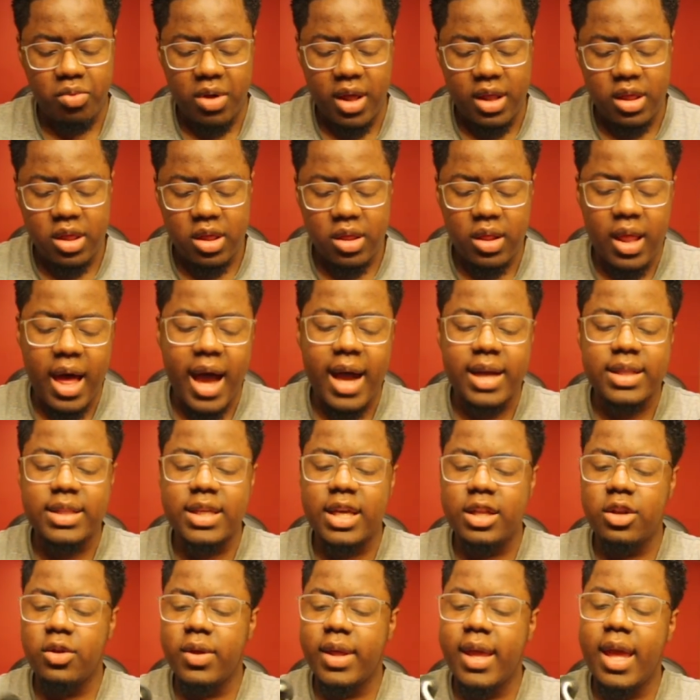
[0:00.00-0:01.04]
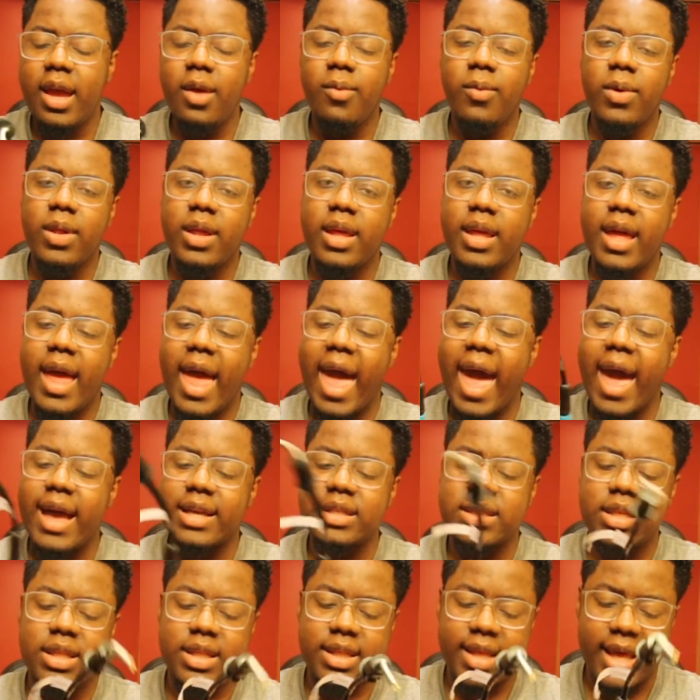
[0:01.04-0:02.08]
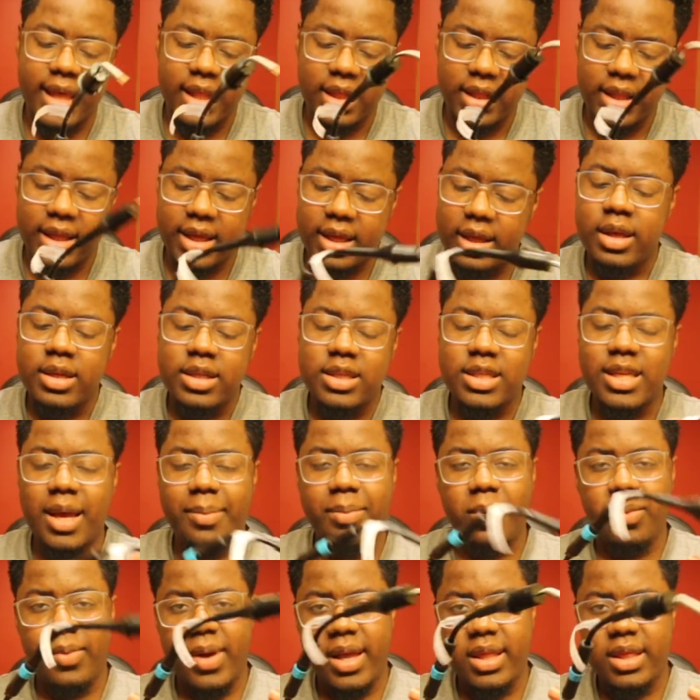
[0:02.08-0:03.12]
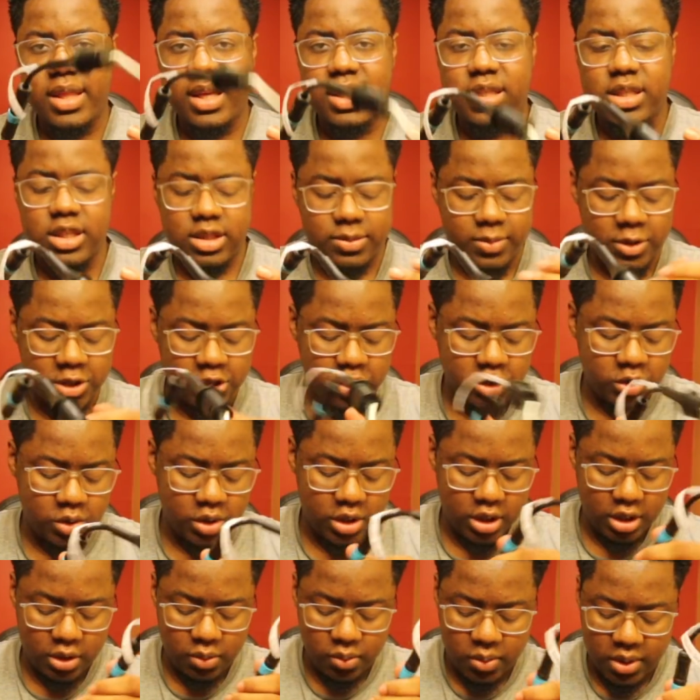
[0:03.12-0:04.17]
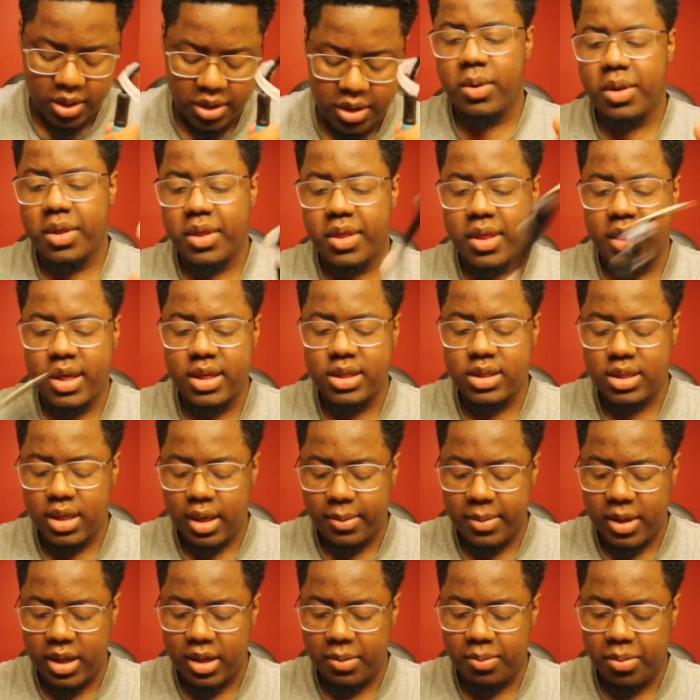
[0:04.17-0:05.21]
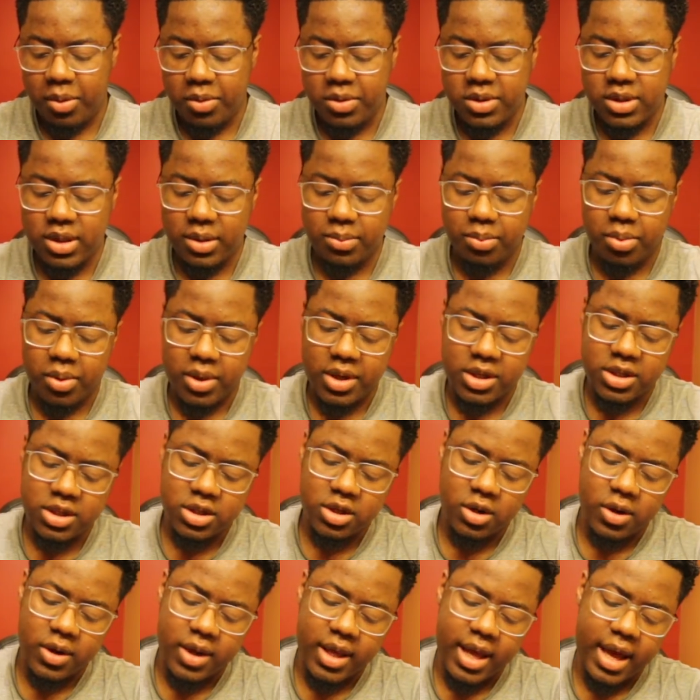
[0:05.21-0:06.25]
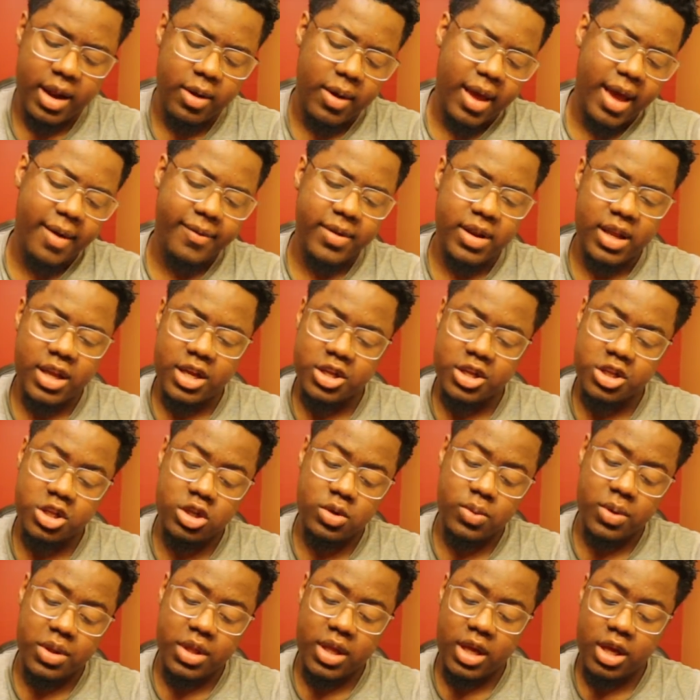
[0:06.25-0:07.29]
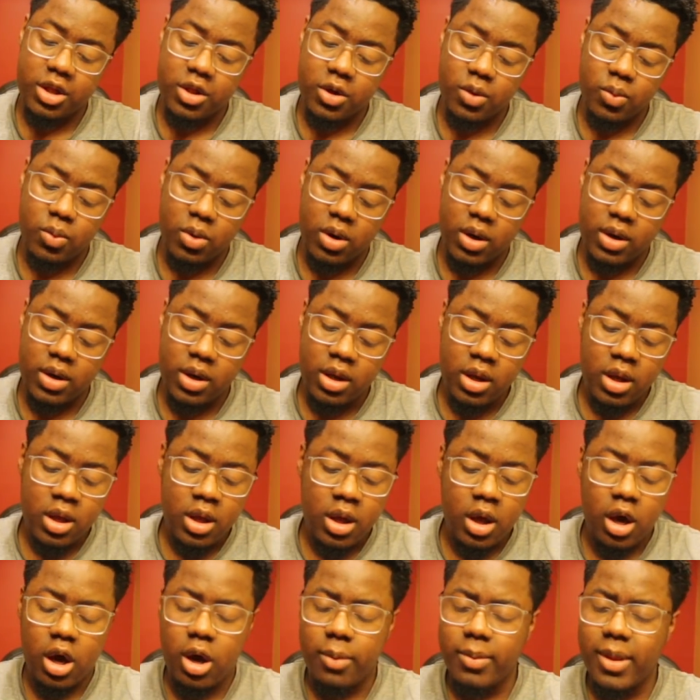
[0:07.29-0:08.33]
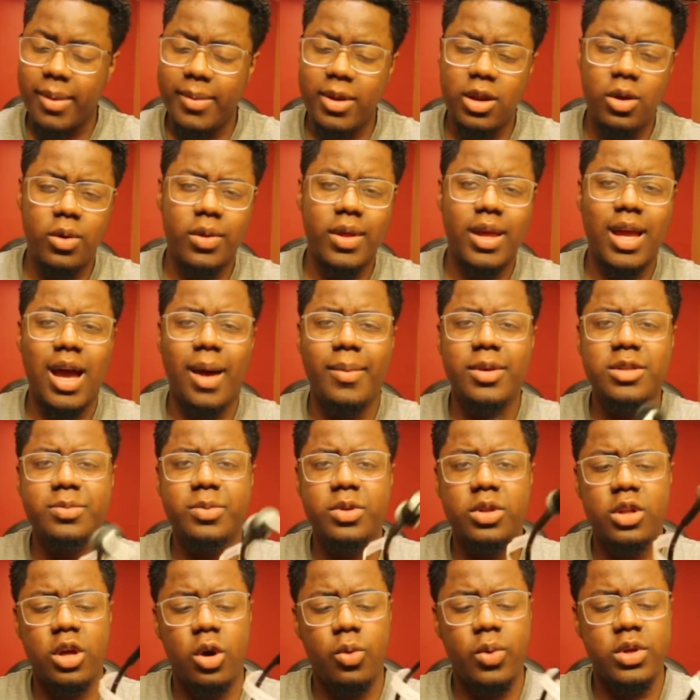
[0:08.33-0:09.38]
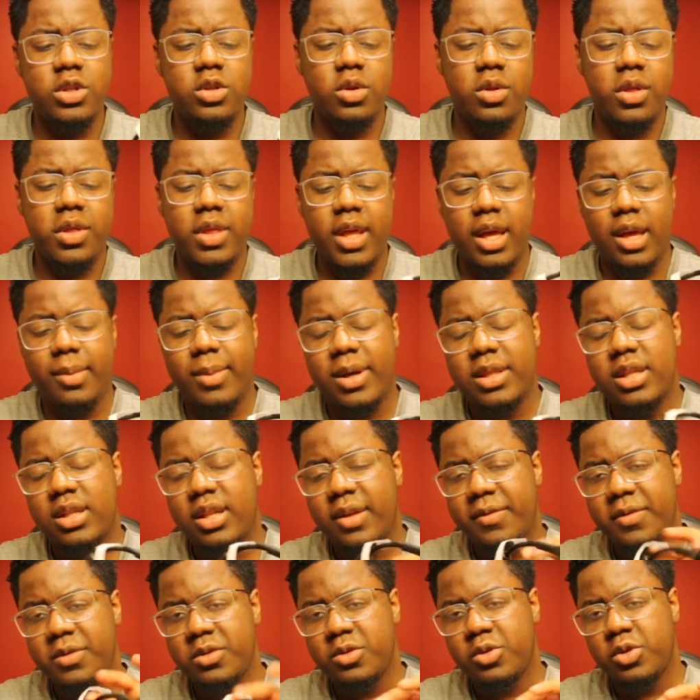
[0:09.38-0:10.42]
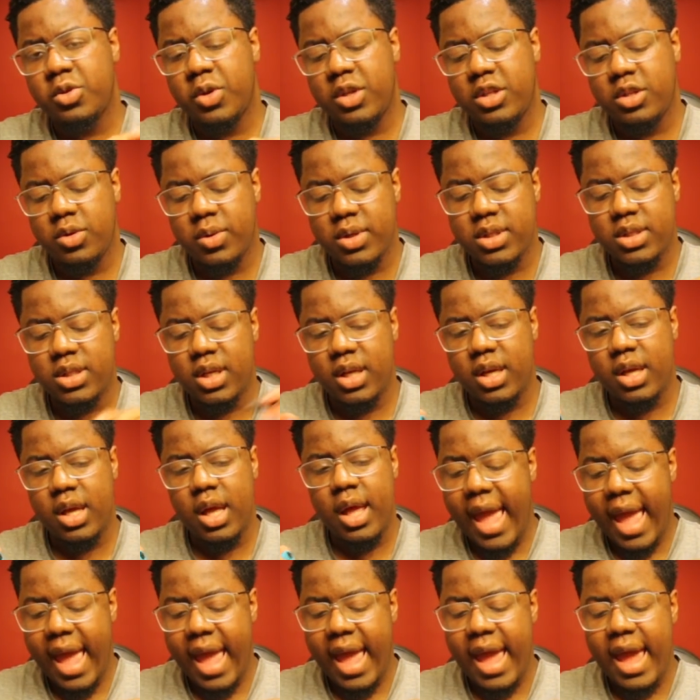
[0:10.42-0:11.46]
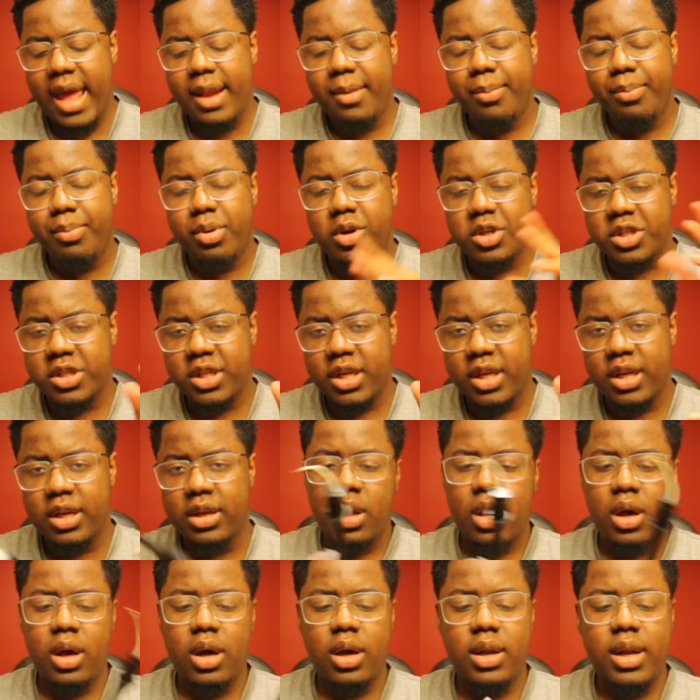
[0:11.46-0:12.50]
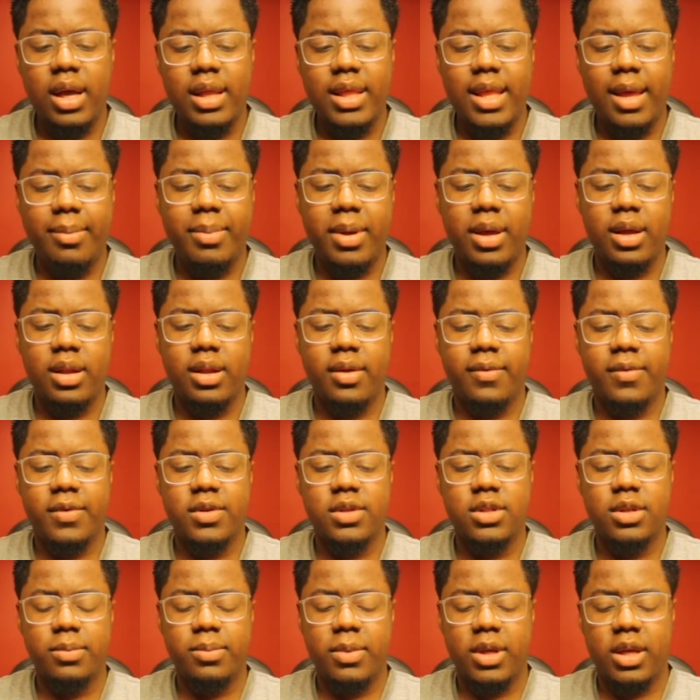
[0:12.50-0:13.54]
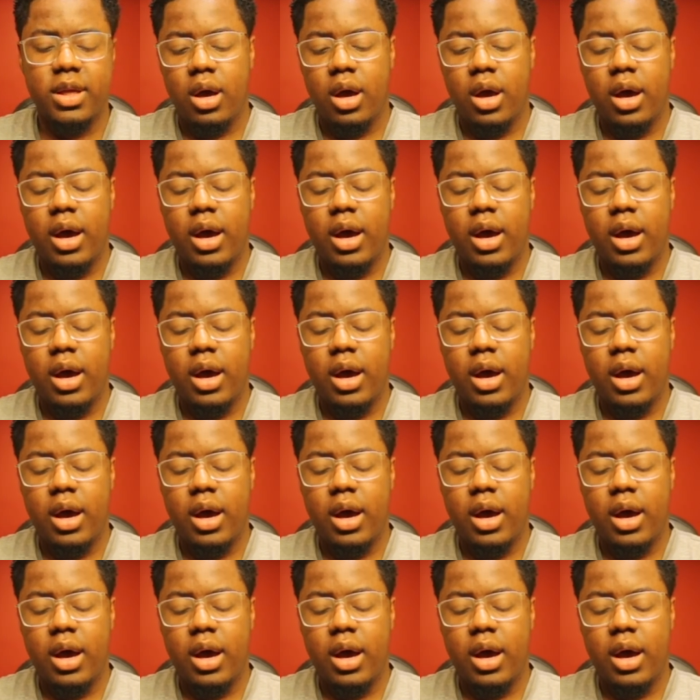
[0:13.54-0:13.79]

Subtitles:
It's locked in. You can't really accidentally separate this as much as you could with this. I mean, they both seem pretty sturdy. I don't have an issue with either one. Let me know in the comments below what you think about the difference between twisting and pushing. Not that big a difference to me.